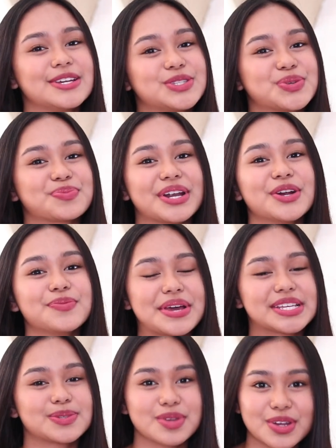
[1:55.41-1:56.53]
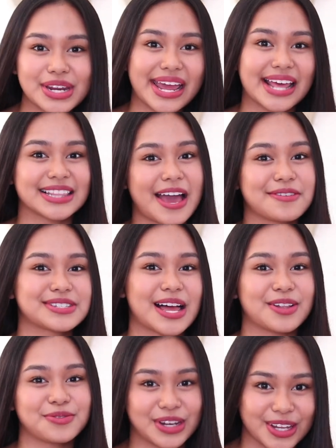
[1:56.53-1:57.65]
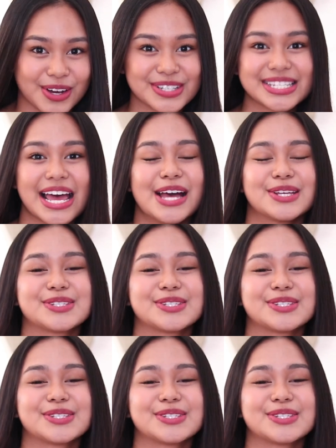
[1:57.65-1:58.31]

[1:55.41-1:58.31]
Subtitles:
YouTuber who makes beauty and lifestyle videos.